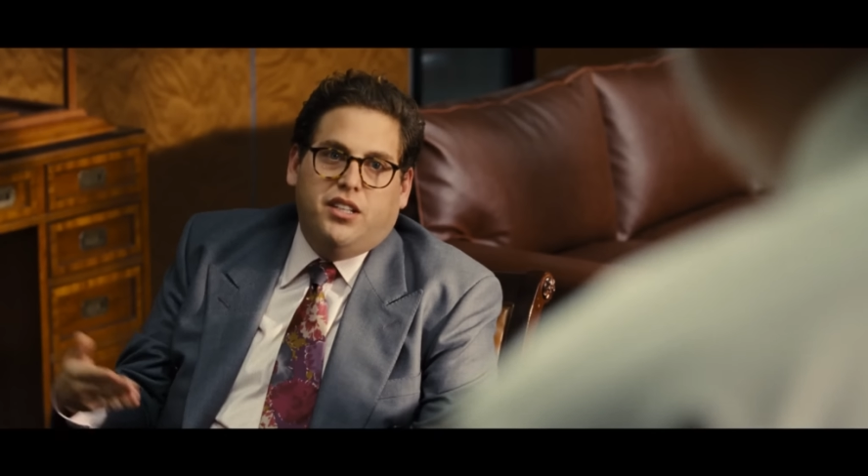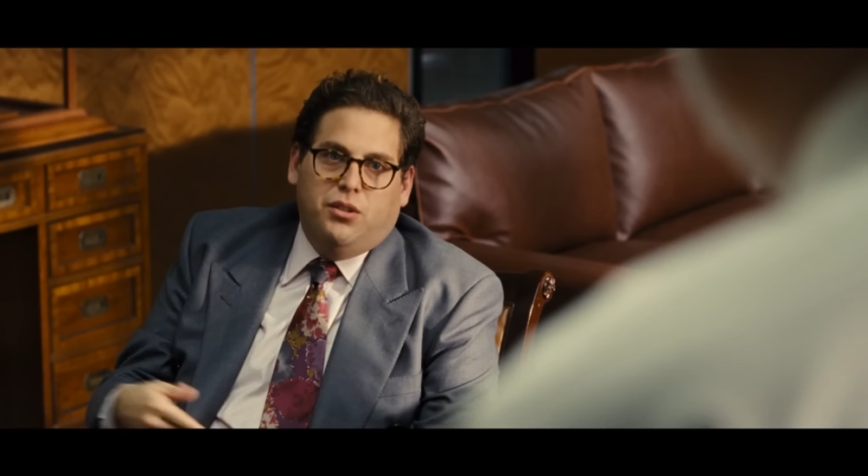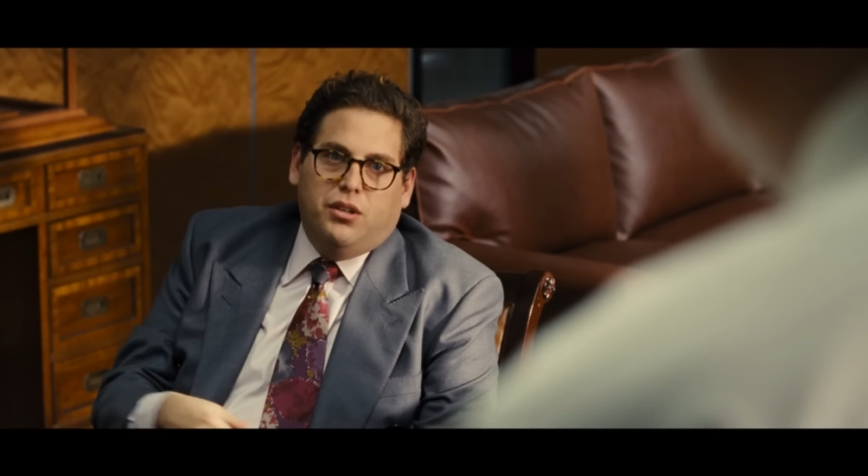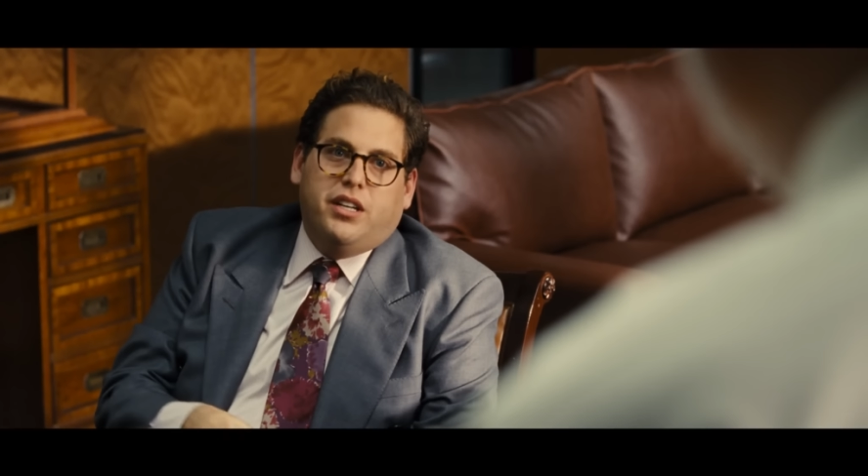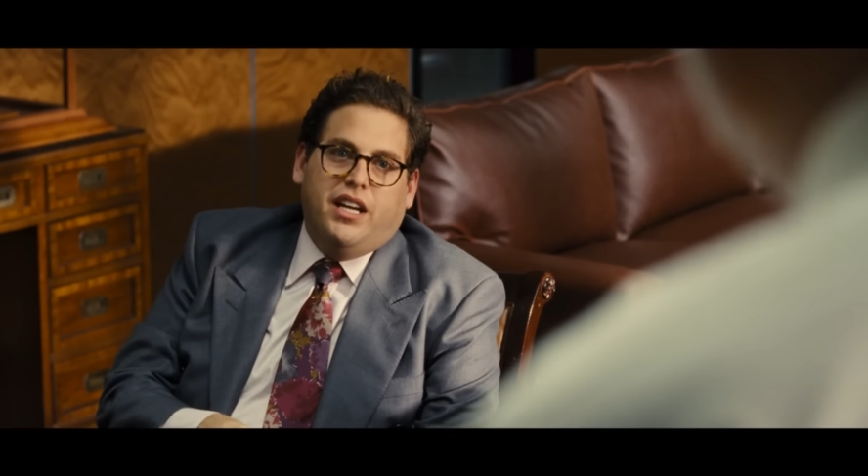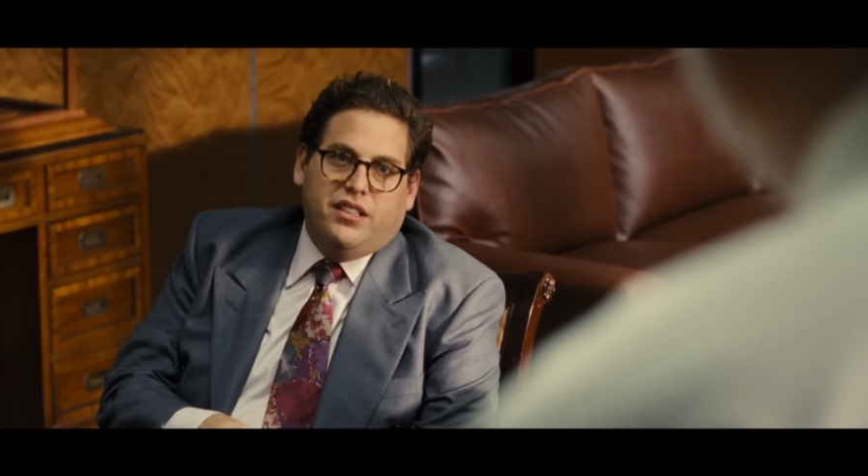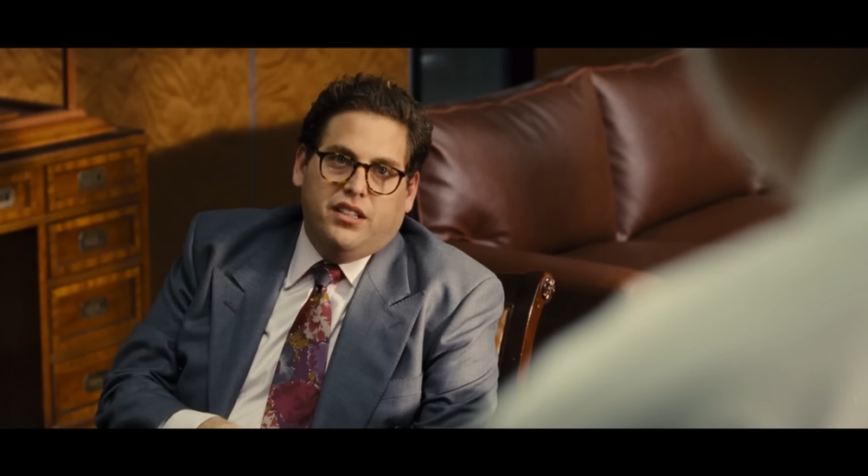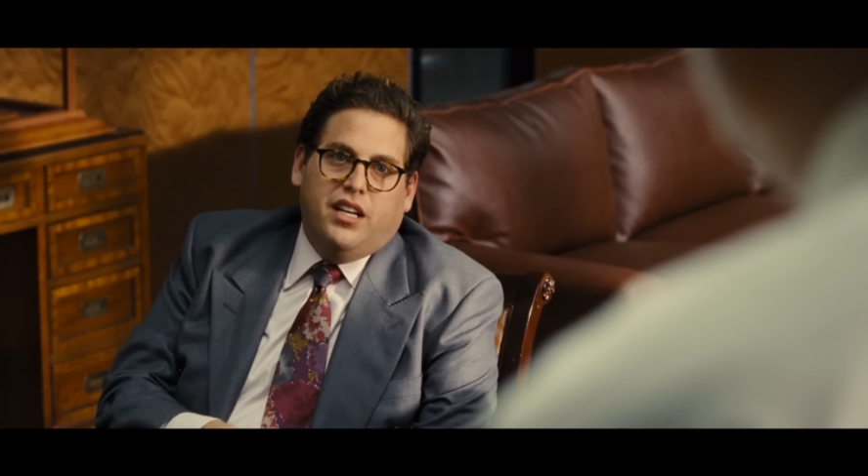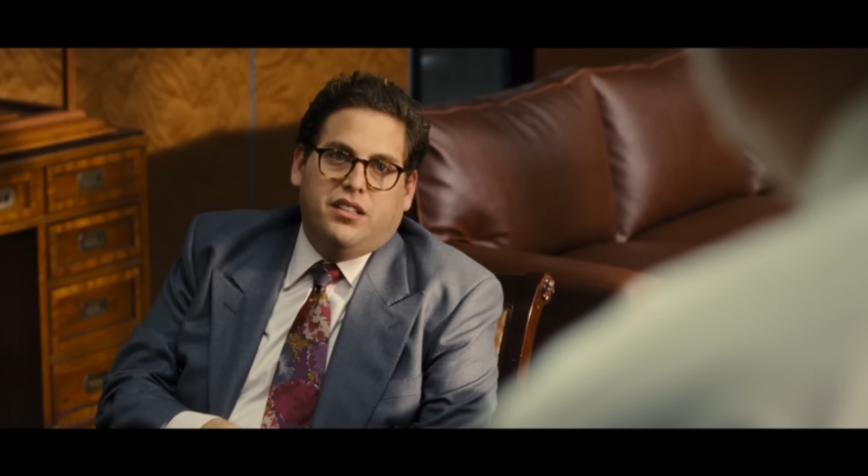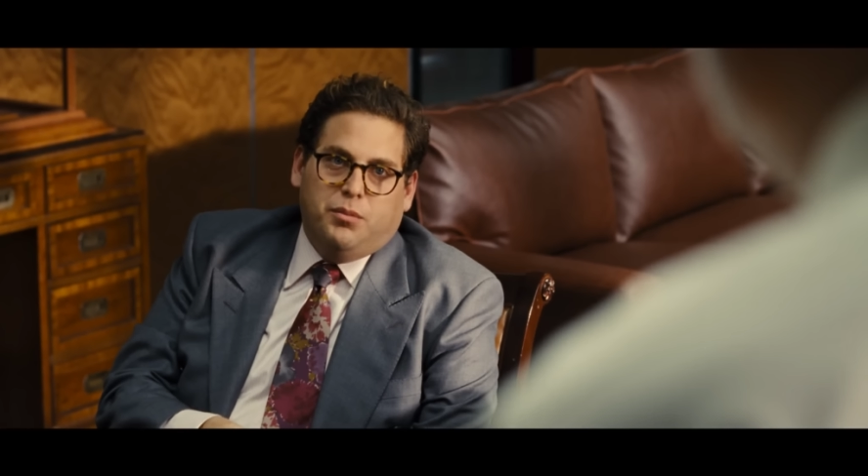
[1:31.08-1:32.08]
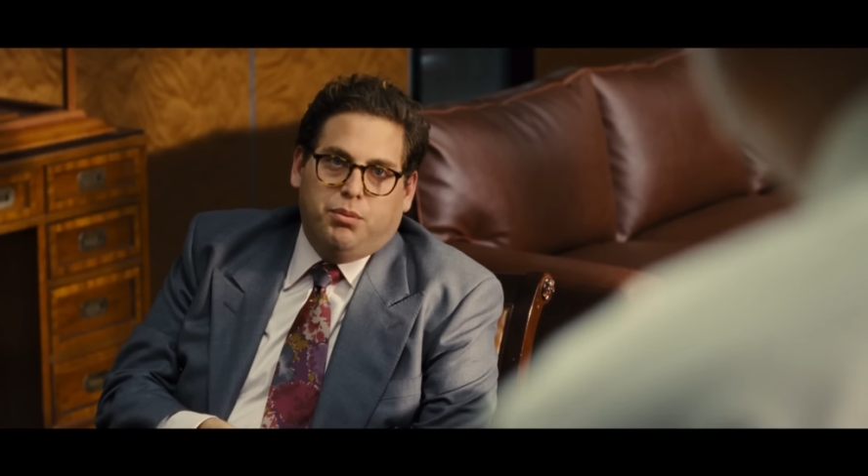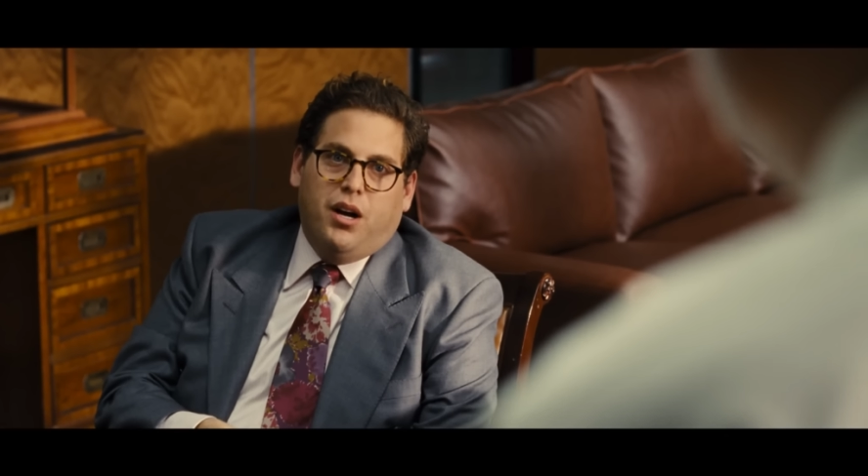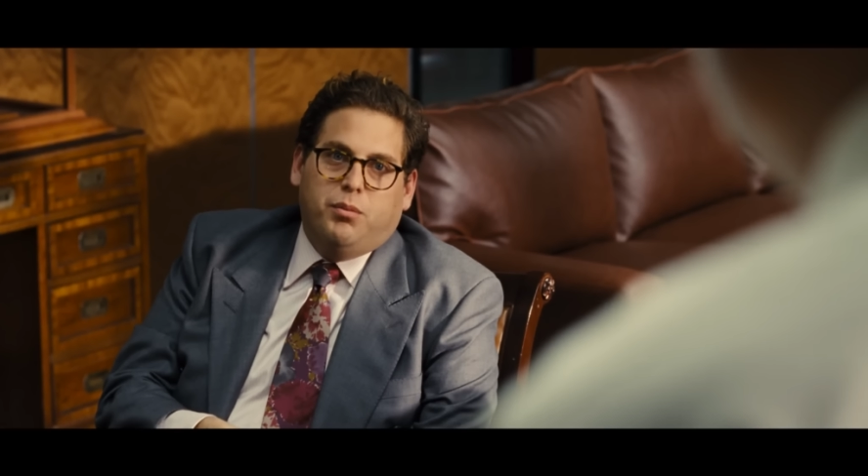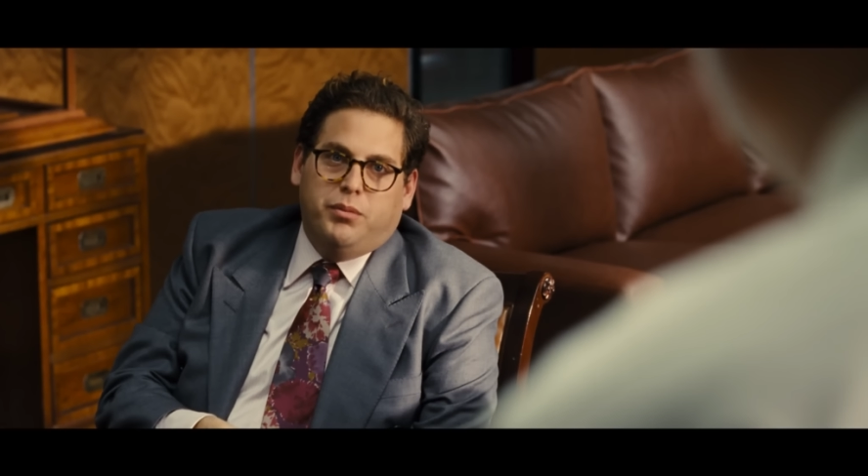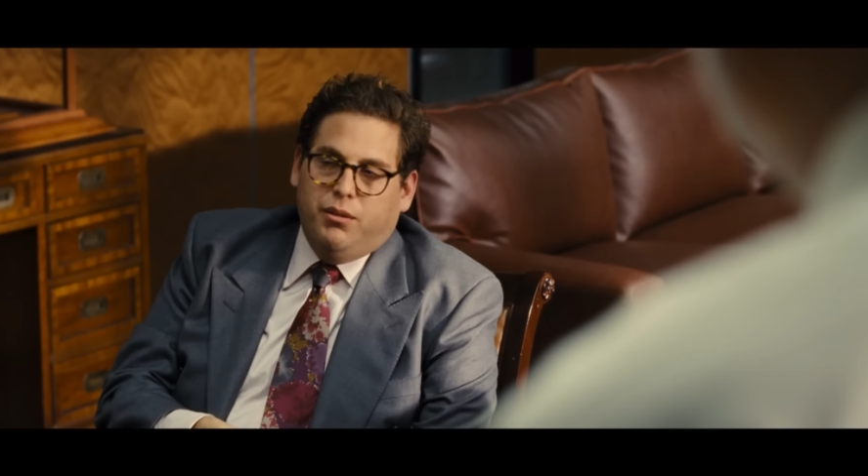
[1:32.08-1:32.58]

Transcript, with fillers: did cure cancer. That's the problem.